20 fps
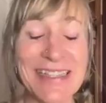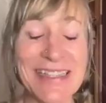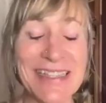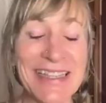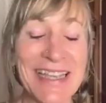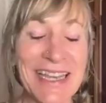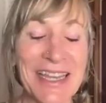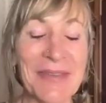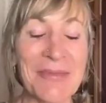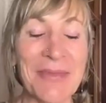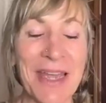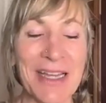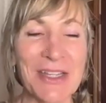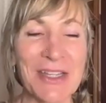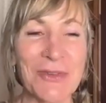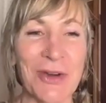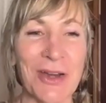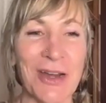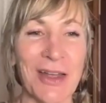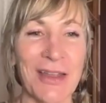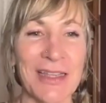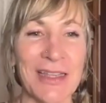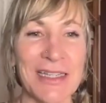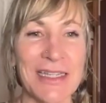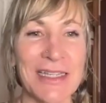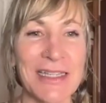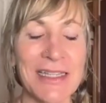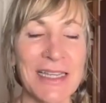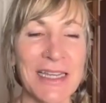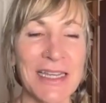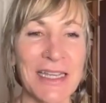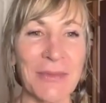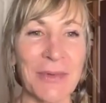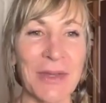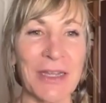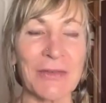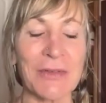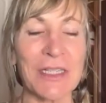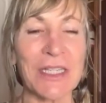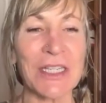just getting back to our authenticity,
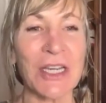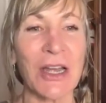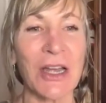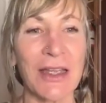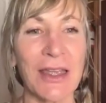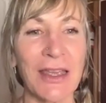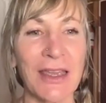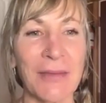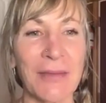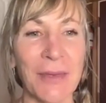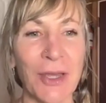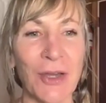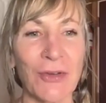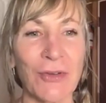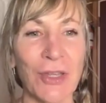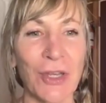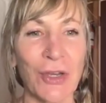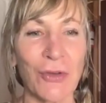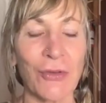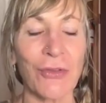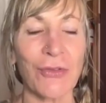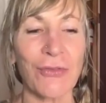but he was talking about, you know,